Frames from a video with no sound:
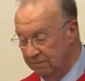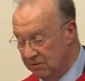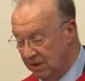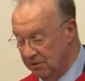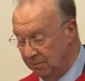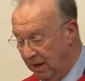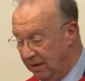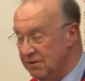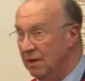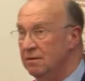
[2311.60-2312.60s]
Infrastructure
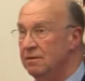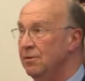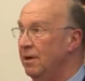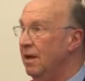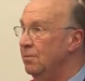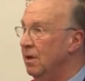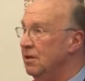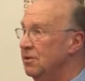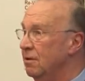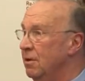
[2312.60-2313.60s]
Plan, it's a
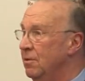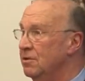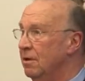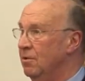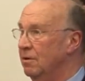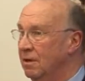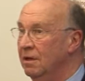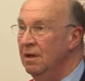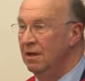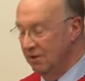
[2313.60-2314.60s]
128-page document, so I'm not going
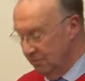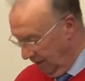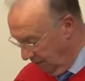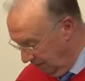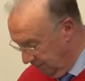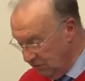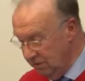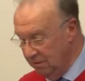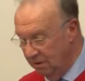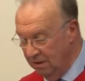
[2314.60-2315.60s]
to dwell on it for
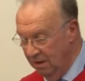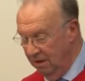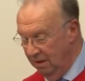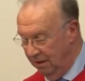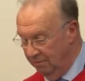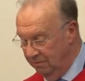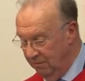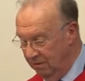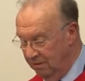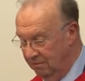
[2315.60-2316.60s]
too long.
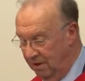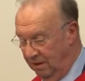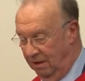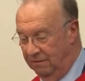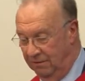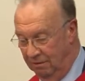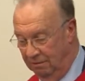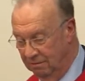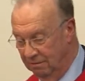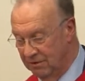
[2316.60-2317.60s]
You can read it if
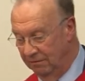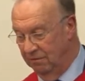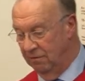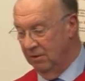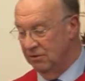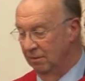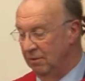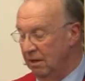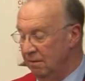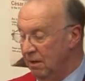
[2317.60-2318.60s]
you suffer from
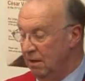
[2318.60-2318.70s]
insomnia.